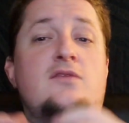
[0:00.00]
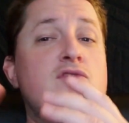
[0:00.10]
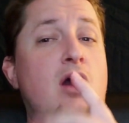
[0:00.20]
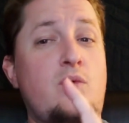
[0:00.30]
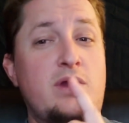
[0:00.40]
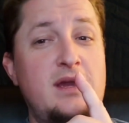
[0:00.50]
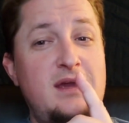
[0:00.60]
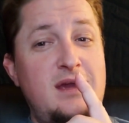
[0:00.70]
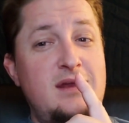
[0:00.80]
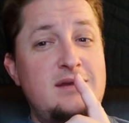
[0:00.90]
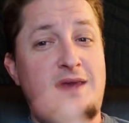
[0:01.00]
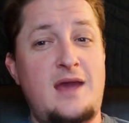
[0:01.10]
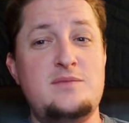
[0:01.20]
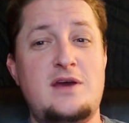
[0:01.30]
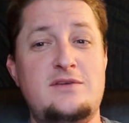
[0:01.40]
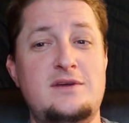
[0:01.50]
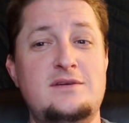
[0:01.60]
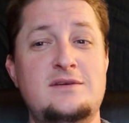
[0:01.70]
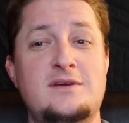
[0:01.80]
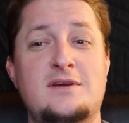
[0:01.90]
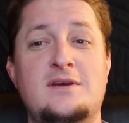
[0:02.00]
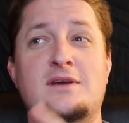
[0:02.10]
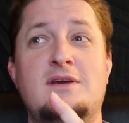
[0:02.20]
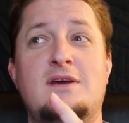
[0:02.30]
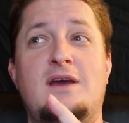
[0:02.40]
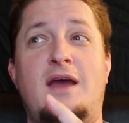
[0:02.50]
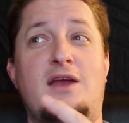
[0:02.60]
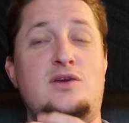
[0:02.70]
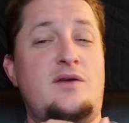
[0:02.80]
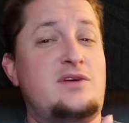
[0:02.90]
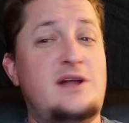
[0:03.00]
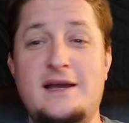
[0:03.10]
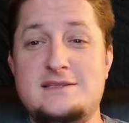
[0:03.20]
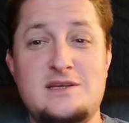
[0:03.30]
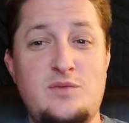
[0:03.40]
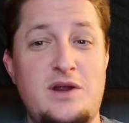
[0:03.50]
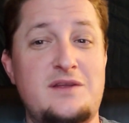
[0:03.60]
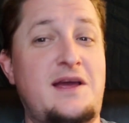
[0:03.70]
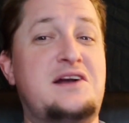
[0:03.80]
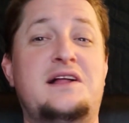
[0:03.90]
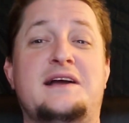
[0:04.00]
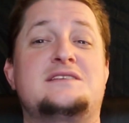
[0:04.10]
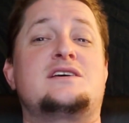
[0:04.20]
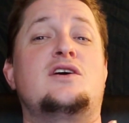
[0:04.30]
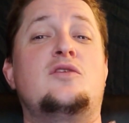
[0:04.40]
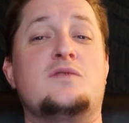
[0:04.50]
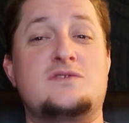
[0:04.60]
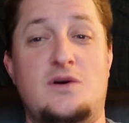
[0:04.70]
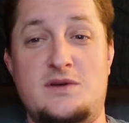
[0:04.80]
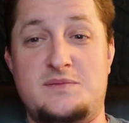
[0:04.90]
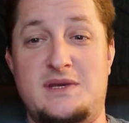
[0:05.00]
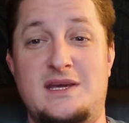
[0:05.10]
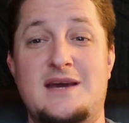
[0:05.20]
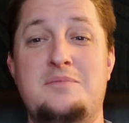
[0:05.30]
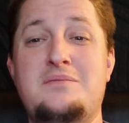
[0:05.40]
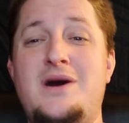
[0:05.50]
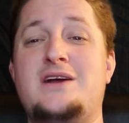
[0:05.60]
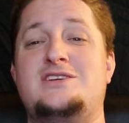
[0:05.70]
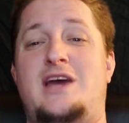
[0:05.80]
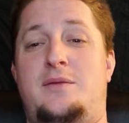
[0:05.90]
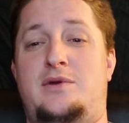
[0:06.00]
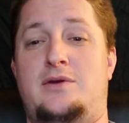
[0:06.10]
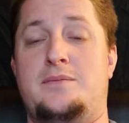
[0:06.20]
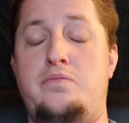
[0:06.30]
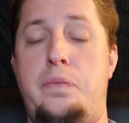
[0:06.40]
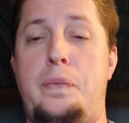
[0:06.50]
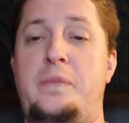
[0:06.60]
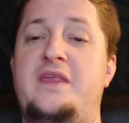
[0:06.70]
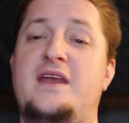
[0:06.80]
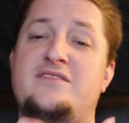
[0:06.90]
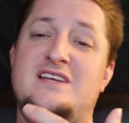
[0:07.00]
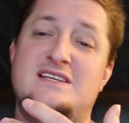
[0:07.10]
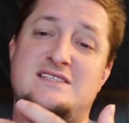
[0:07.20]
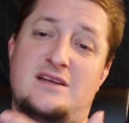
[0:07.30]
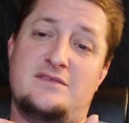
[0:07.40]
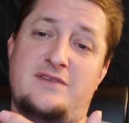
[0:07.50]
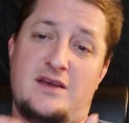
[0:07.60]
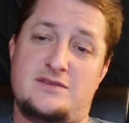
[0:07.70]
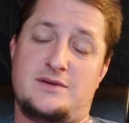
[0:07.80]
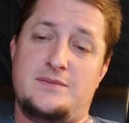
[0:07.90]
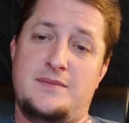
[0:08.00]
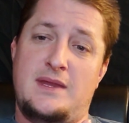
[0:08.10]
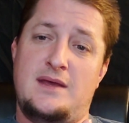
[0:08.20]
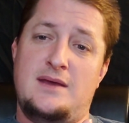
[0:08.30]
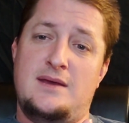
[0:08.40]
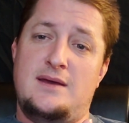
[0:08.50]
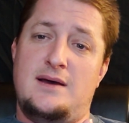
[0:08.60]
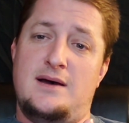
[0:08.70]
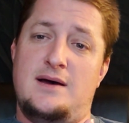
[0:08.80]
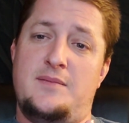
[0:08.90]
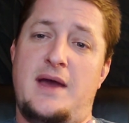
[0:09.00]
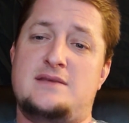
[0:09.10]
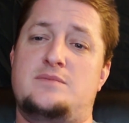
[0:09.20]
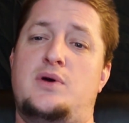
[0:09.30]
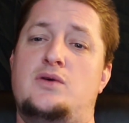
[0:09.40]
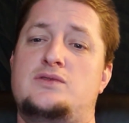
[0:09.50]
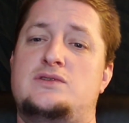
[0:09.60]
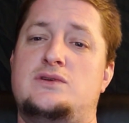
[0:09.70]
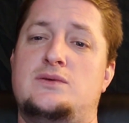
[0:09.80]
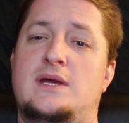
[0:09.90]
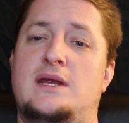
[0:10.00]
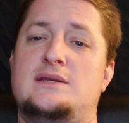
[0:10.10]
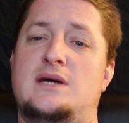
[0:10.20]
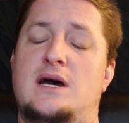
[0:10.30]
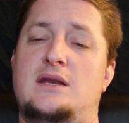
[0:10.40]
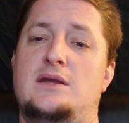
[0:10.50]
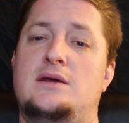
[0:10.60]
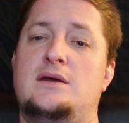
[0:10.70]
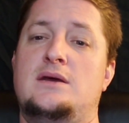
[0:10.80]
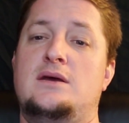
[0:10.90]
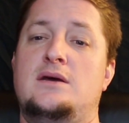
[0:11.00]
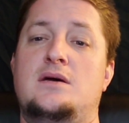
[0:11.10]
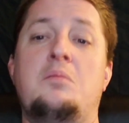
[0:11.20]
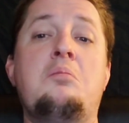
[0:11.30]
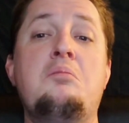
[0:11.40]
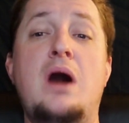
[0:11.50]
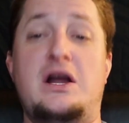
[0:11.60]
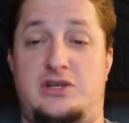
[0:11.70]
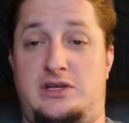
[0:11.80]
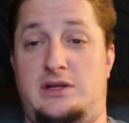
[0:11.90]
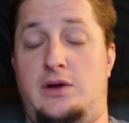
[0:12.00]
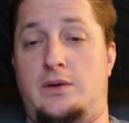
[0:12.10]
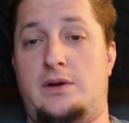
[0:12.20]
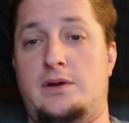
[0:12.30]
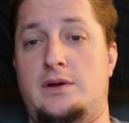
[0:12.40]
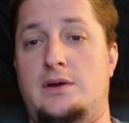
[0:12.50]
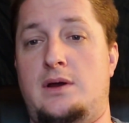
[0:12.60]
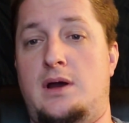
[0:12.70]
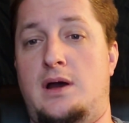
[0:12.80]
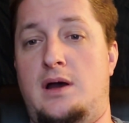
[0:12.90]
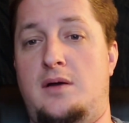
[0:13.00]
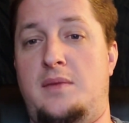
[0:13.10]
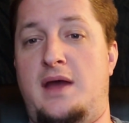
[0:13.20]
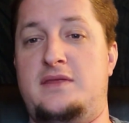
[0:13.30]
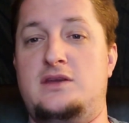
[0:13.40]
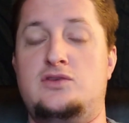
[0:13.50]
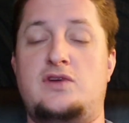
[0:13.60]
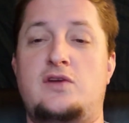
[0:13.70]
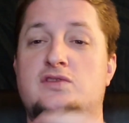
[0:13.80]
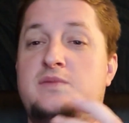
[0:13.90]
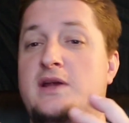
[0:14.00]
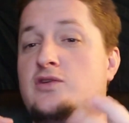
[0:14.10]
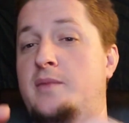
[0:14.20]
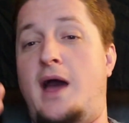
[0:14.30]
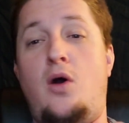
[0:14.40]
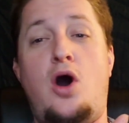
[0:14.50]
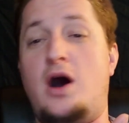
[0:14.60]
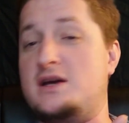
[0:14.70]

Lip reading: if you're not working in game deving and you have a client somewhere, that client's going to almost always be much happier that everything gets done faster, as opposed to getting done much slower. And then you try to explain to him how